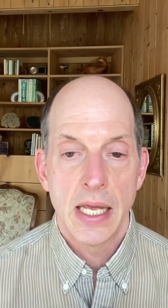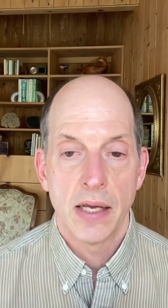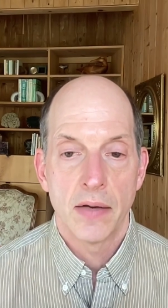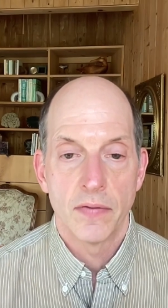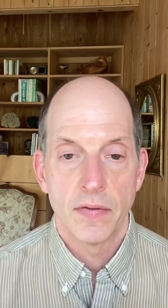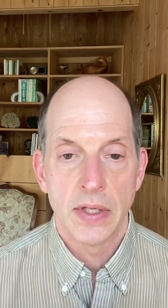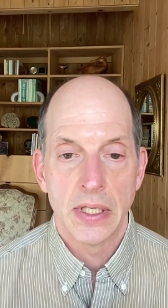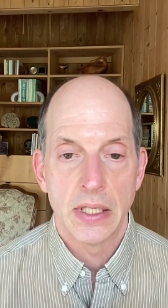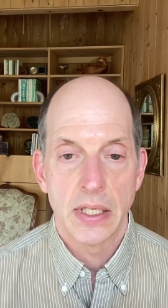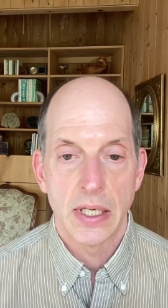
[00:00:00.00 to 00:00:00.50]

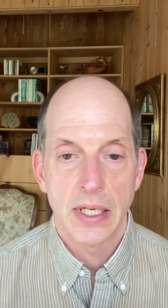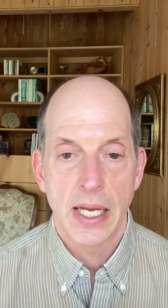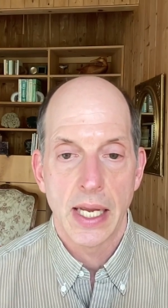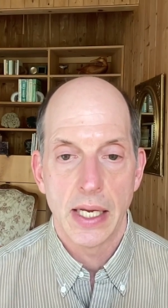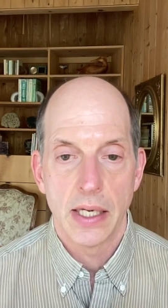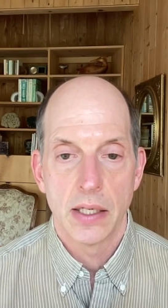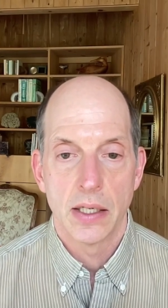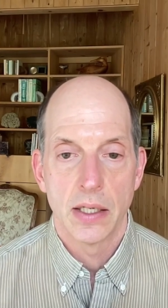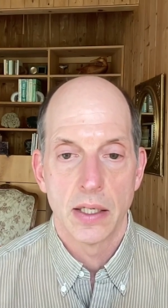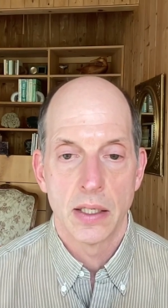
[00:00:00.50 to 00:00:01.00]
have
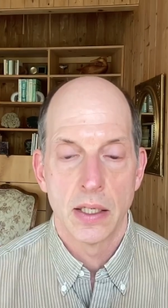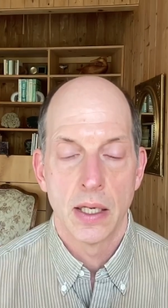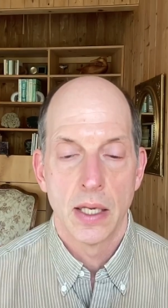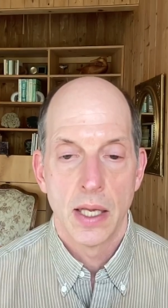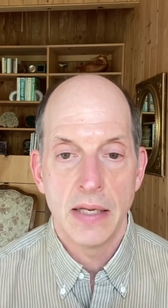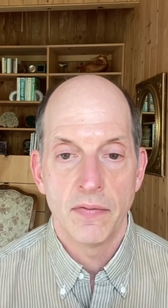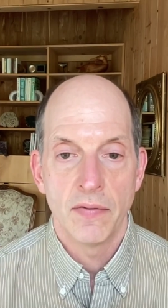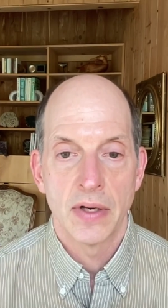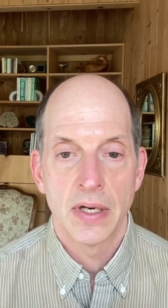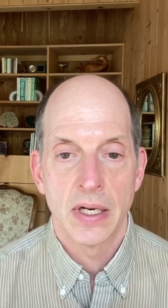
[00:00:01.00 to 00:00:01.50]
indicated
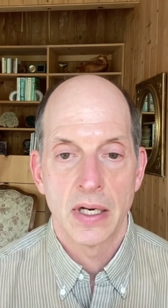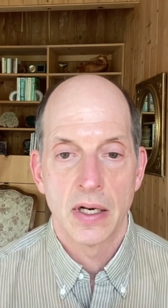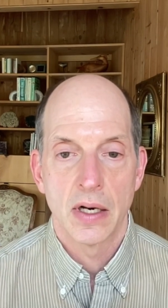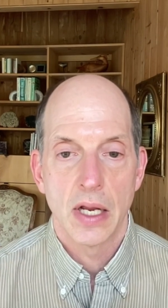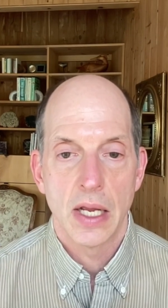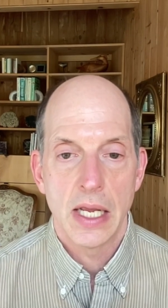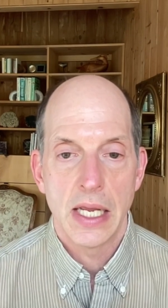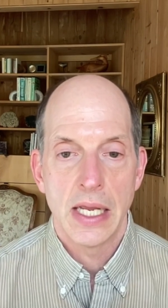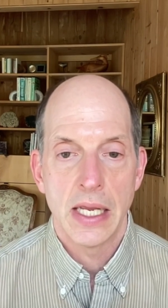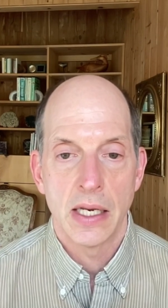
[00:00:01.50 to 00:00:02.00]

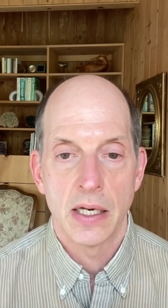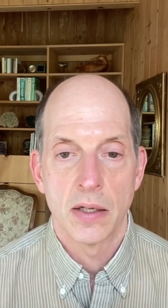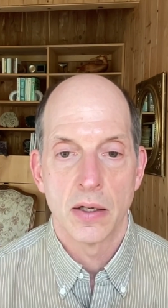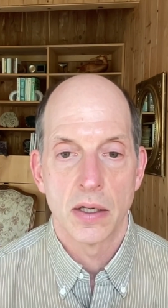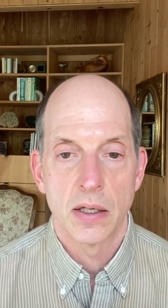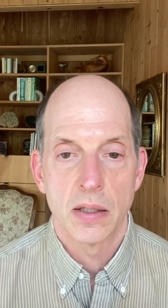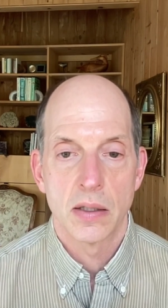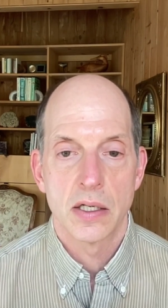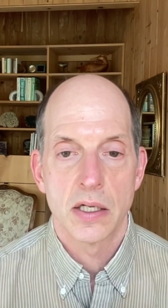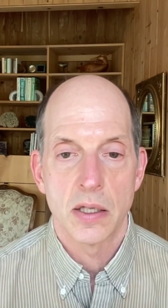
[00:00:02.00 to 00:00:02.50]
even
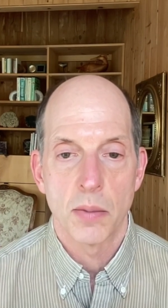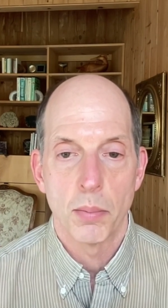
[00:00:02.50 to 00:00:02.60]
in